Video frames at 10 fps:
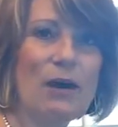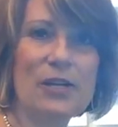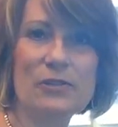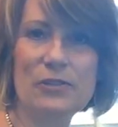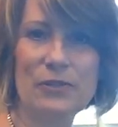
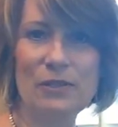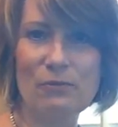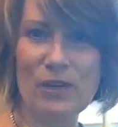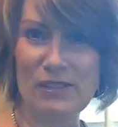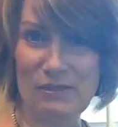while you're doing the
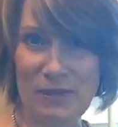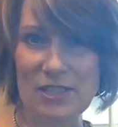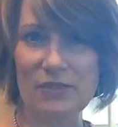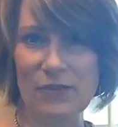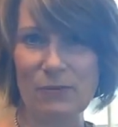
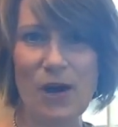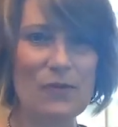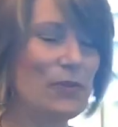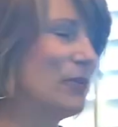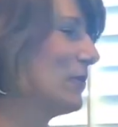rest of your
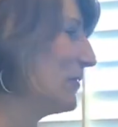walkthrough